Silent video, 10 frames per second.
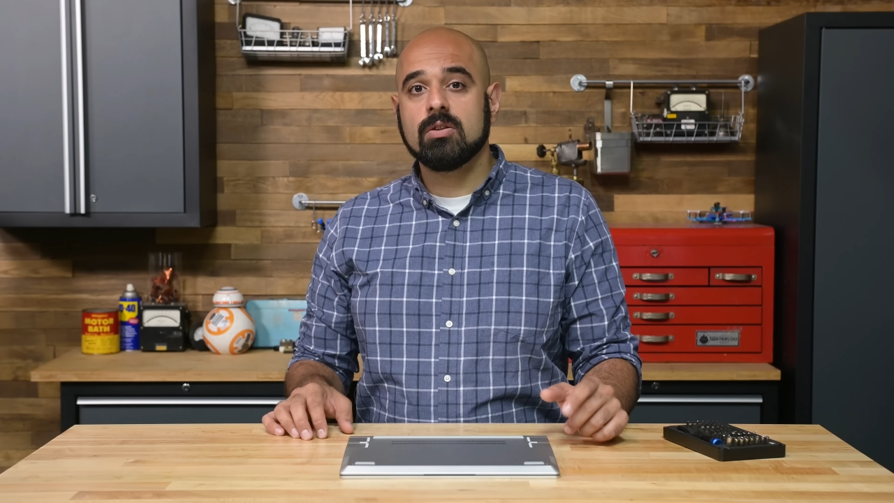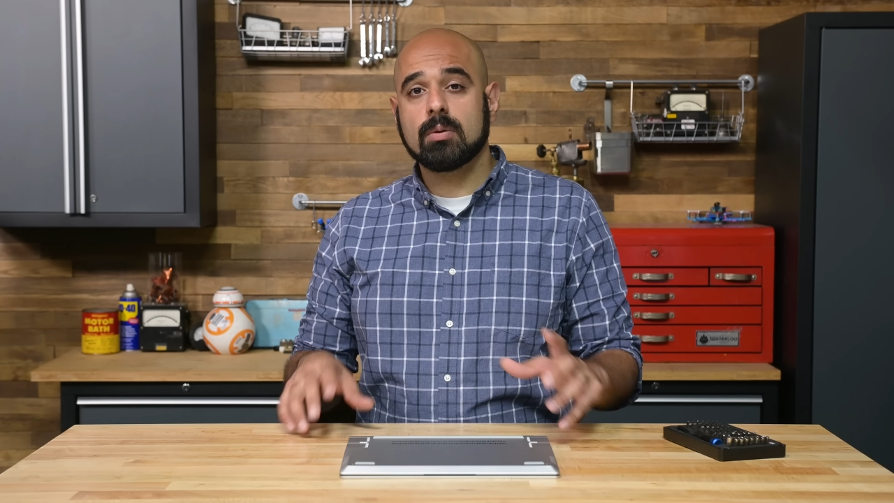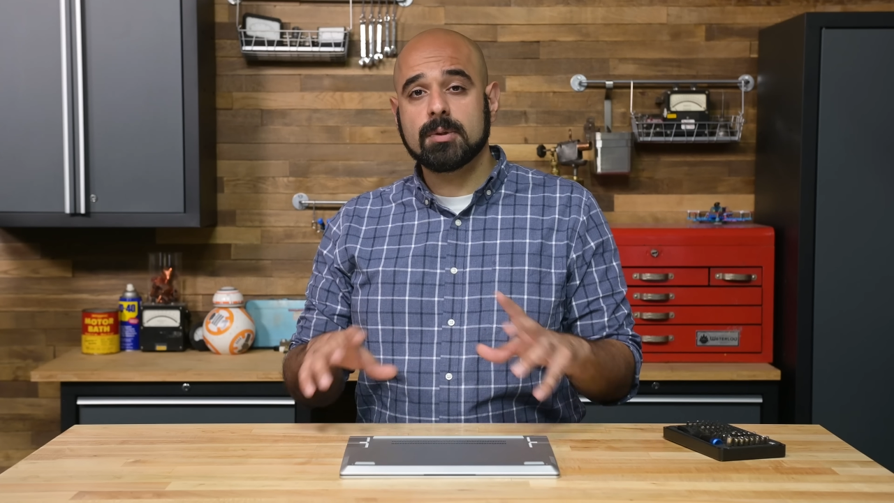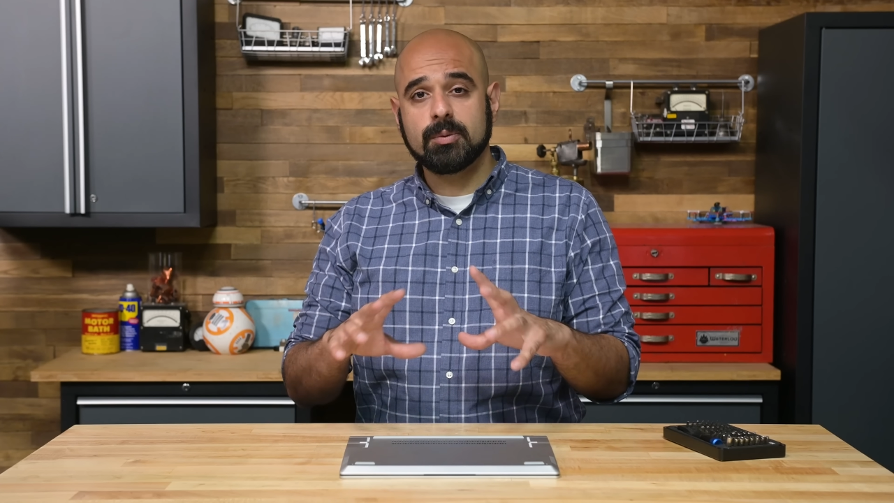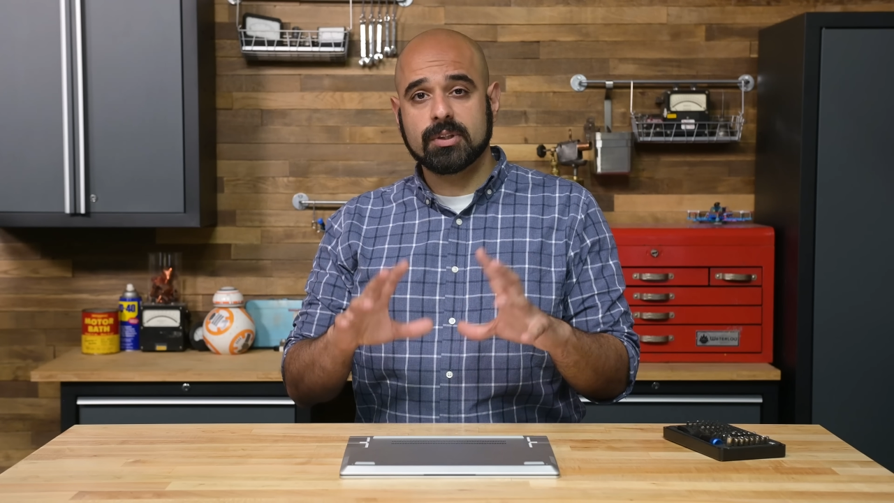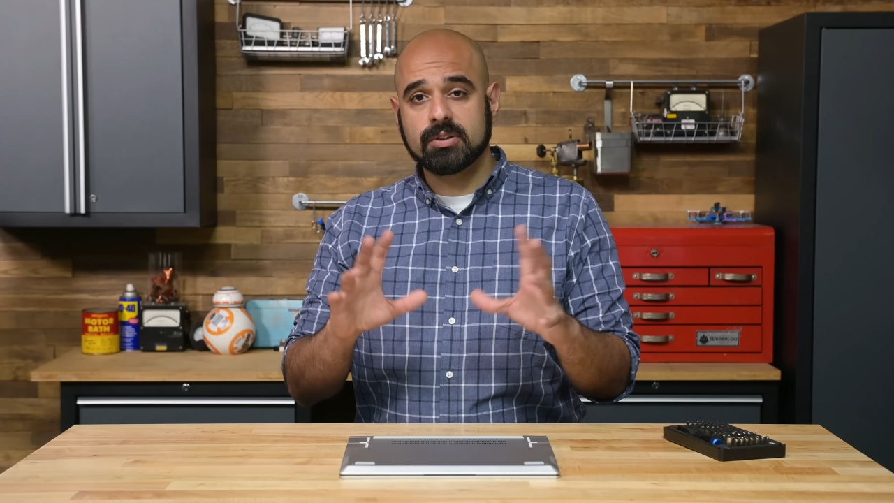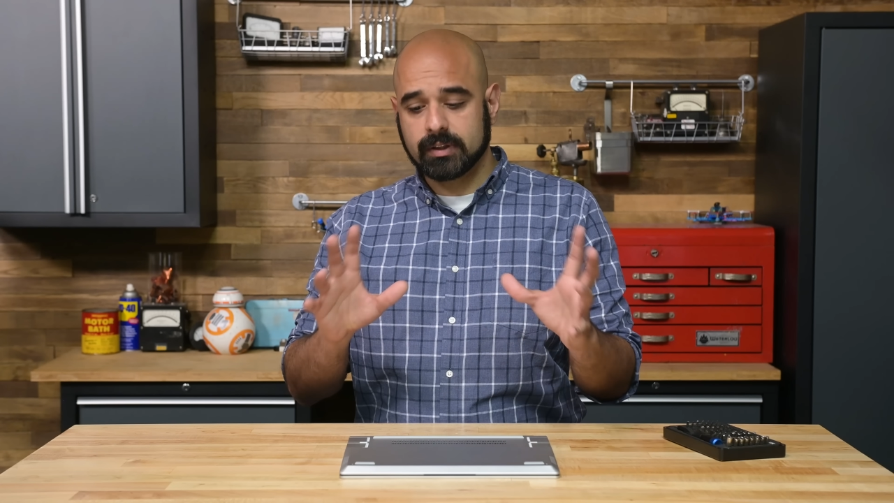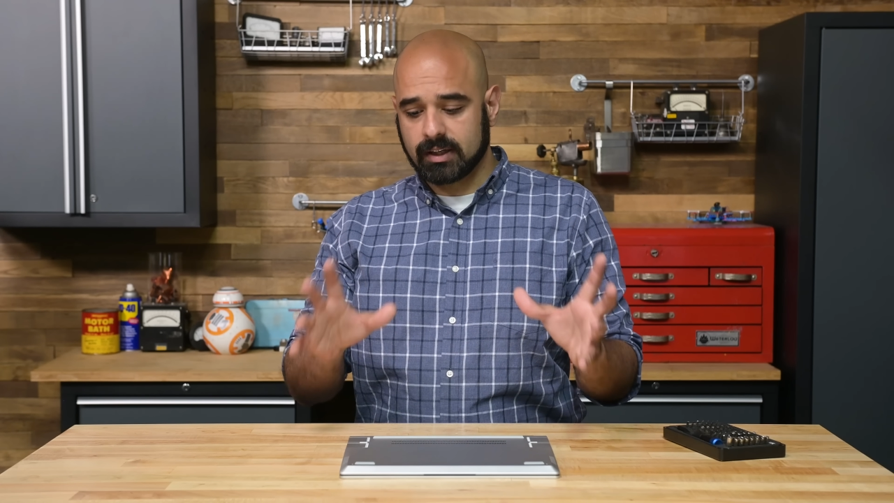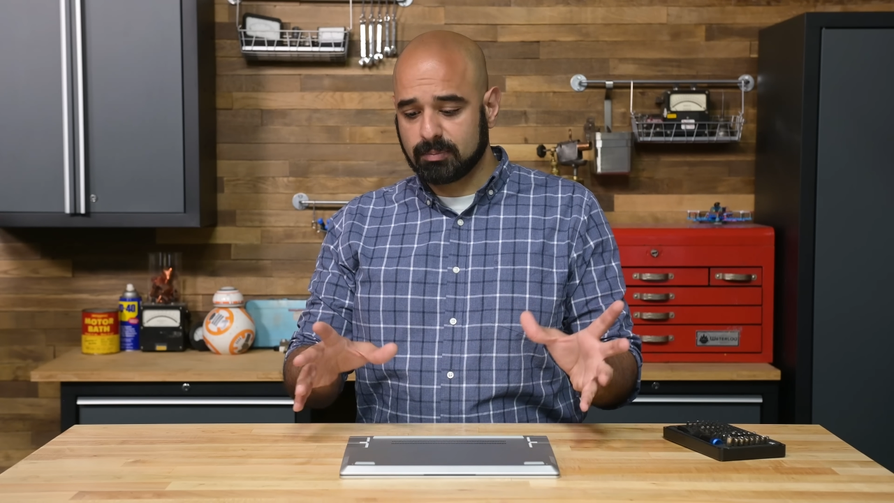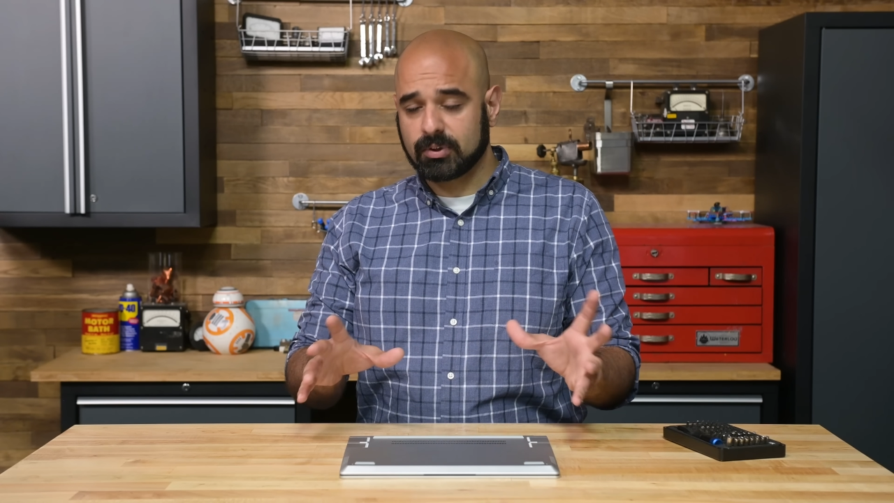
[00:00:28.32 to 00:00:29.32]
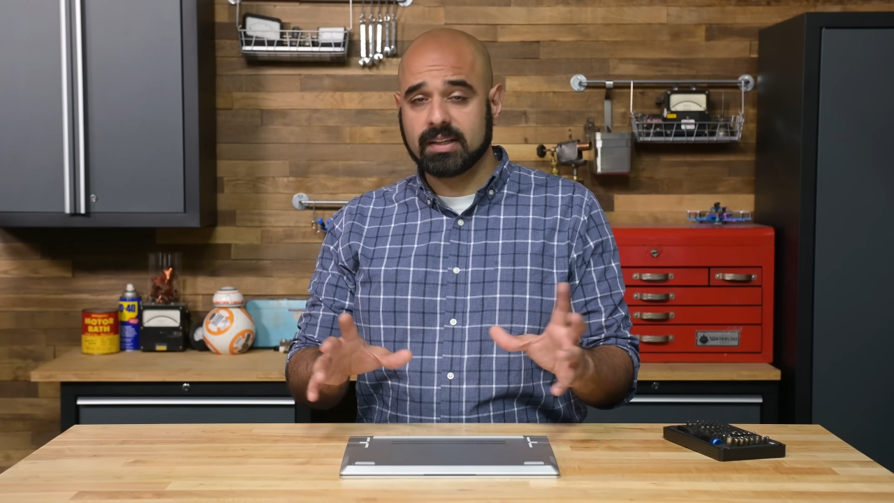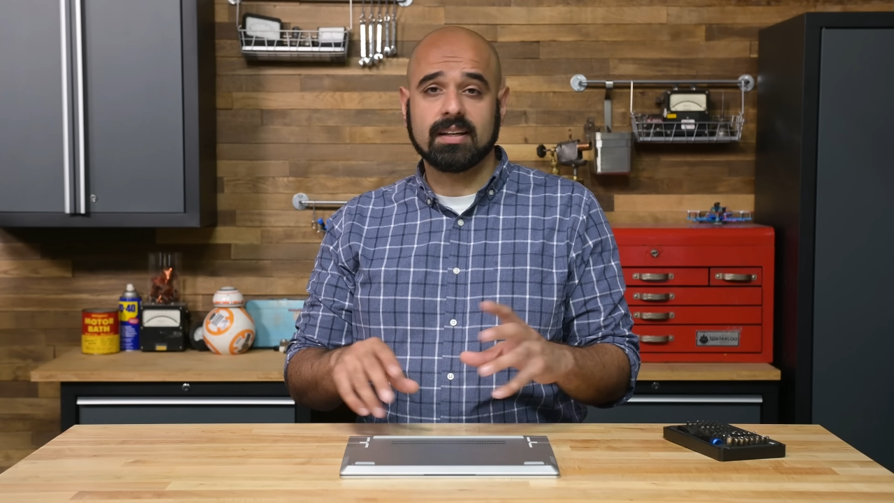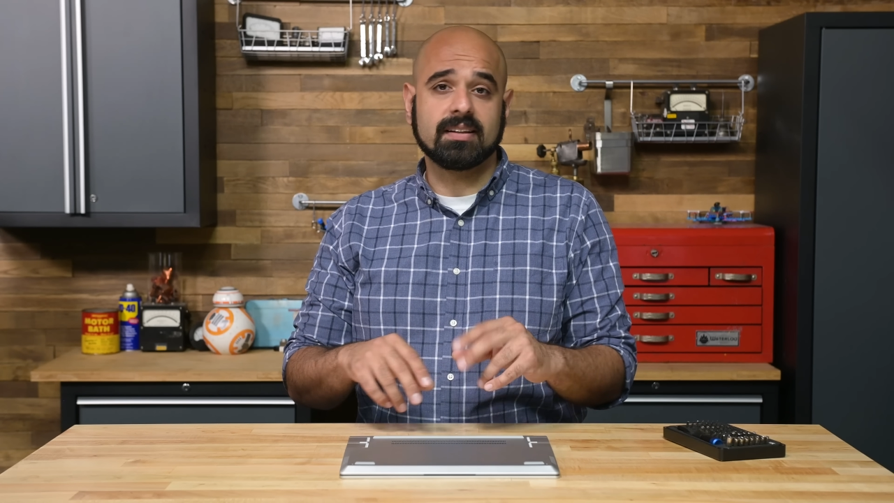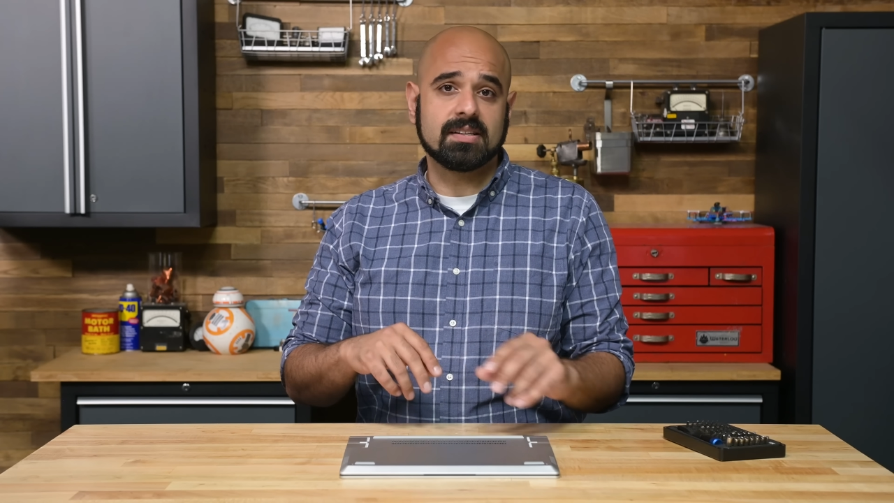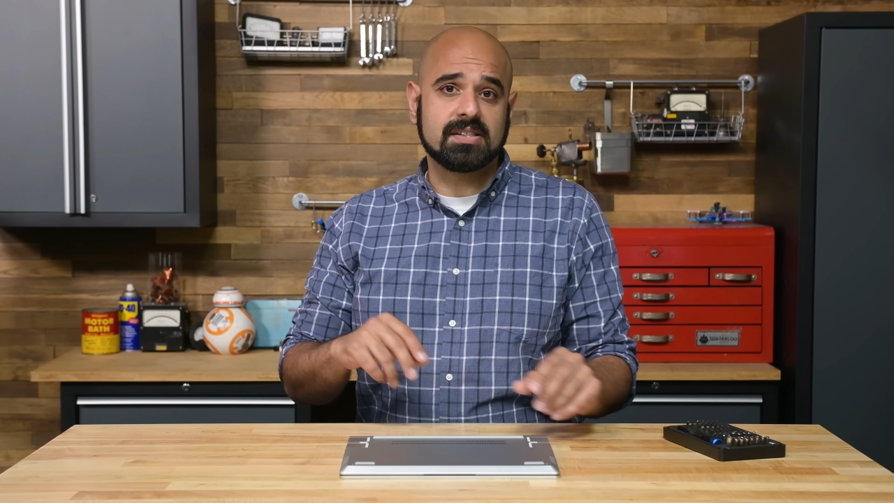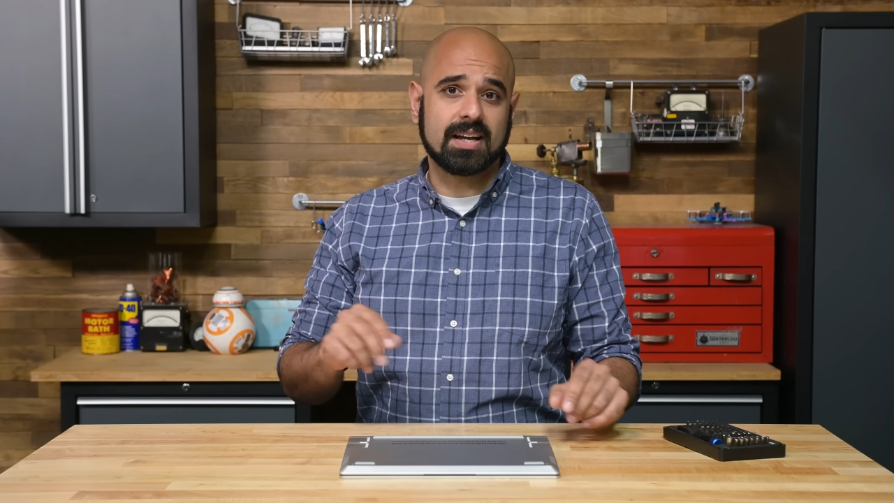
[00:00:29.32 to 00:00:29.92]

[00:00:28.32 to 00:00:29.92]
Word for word: Normally when doing an upgrade like this,